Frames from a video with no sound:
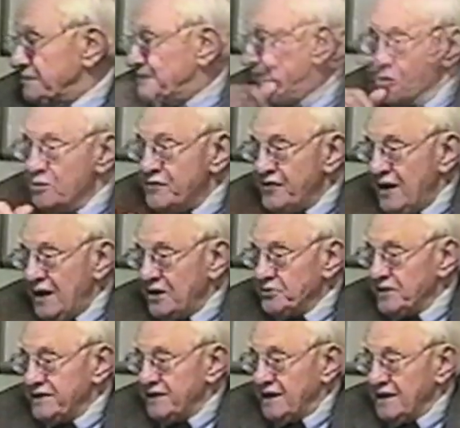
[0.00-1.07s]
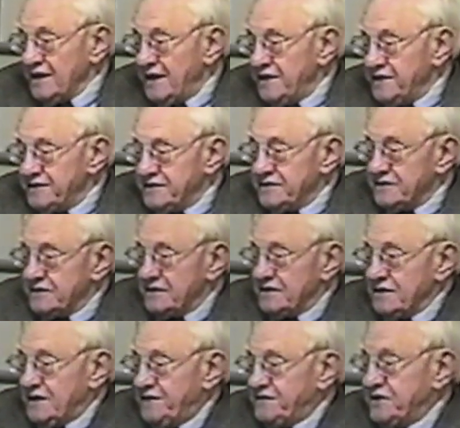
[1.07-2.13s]
who found when they left
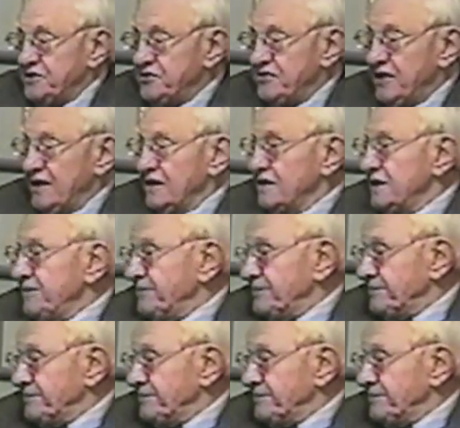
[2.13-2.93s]
adrenaline